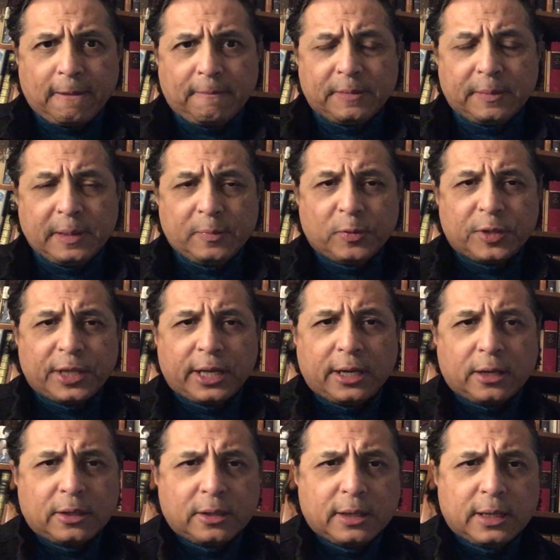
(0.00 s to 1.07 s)
The people
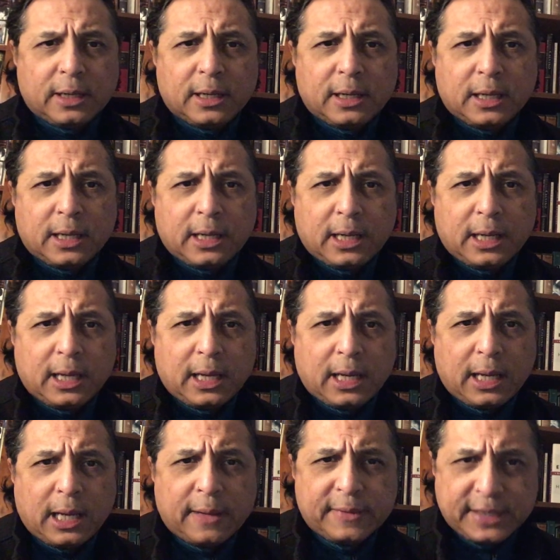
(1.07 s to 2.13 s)
there
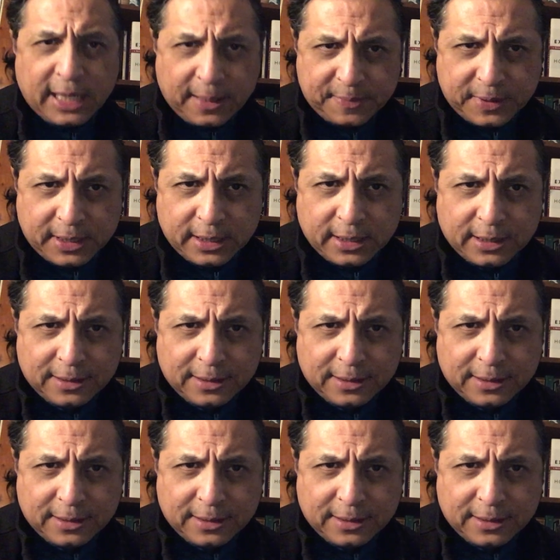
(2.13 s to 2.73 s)
have adapted